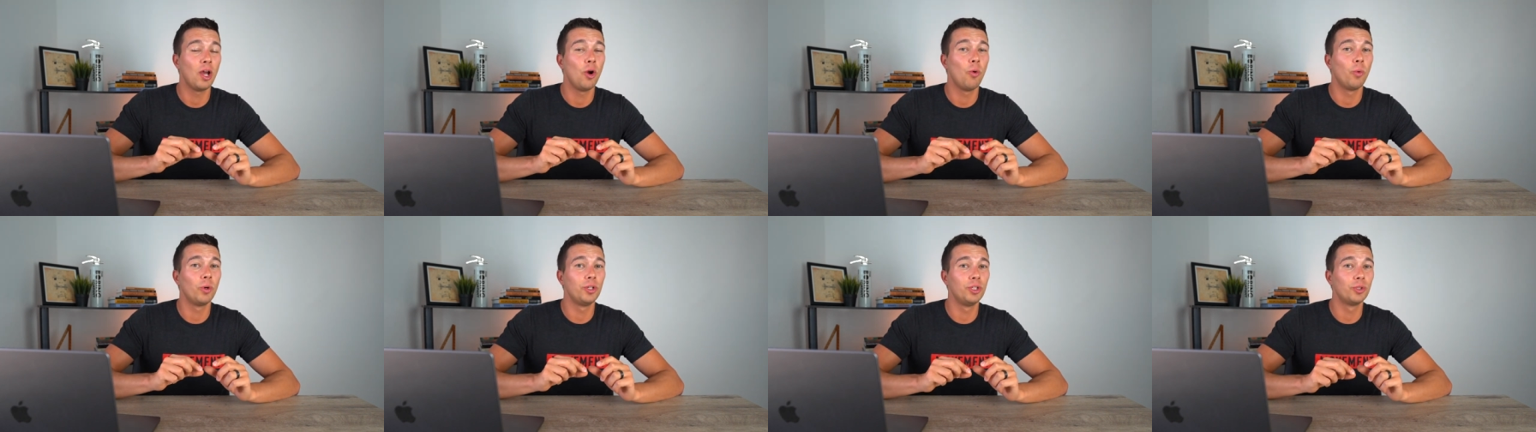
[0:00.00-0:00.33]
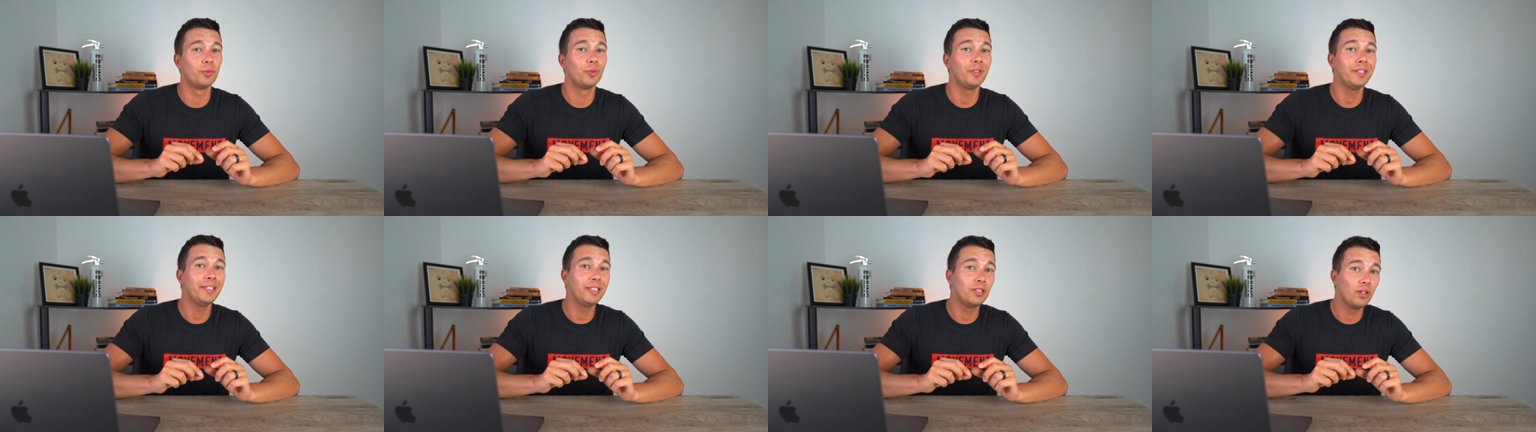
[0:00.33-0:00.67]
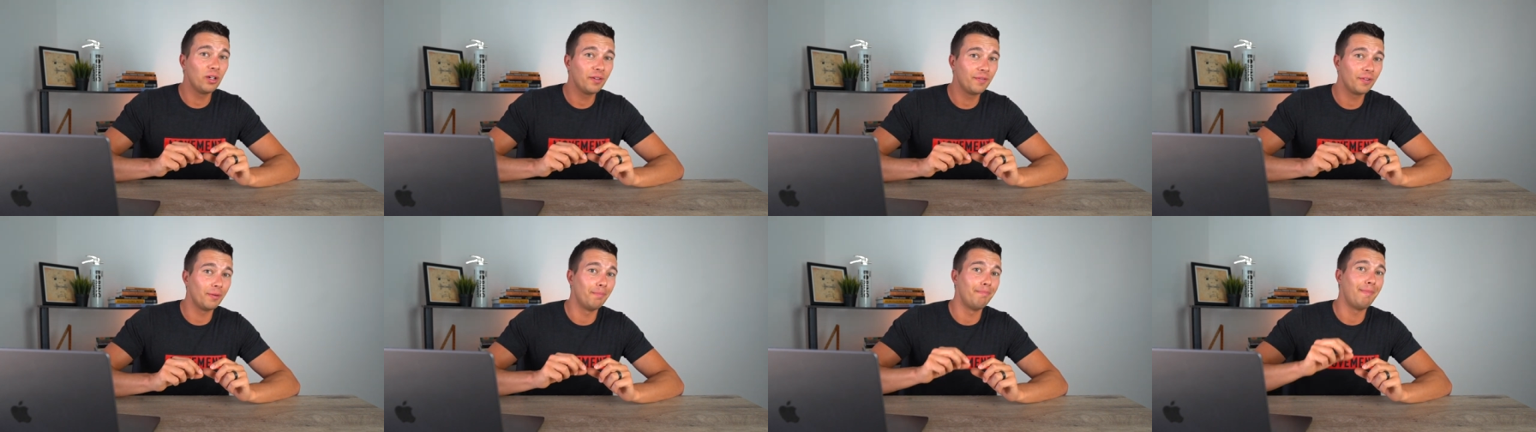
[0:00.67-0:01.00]
where you're really
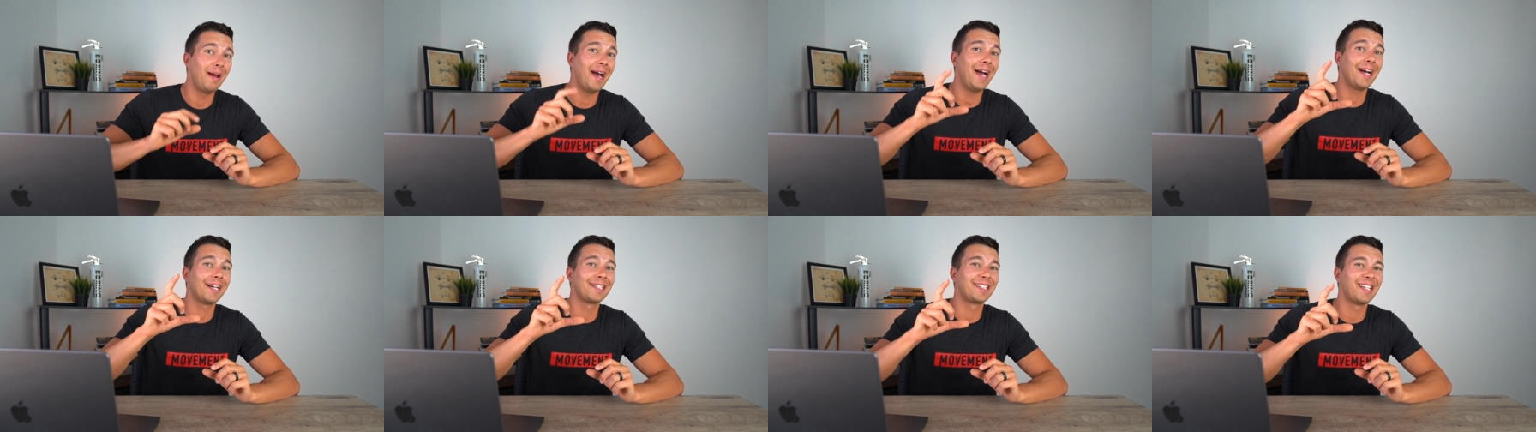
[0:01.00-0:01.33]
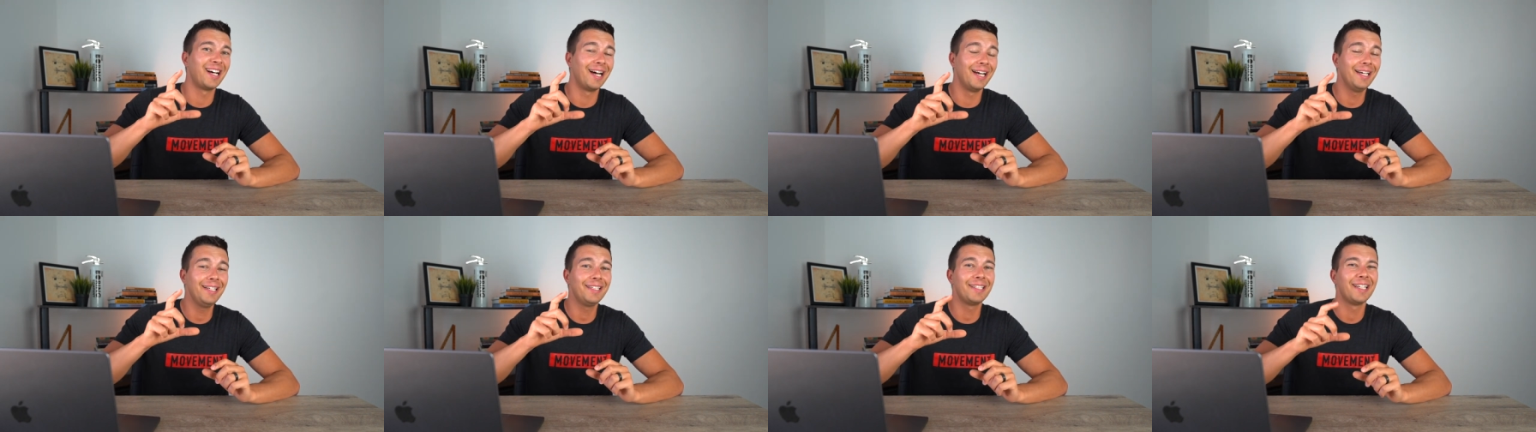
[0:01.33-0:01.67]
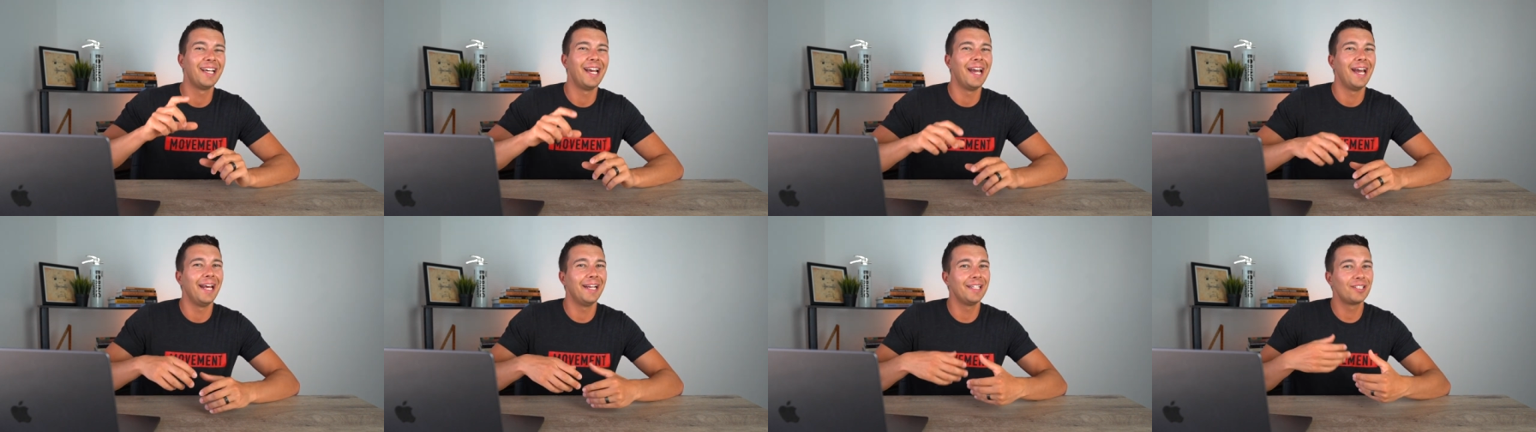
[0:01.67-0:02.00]
going for max height, and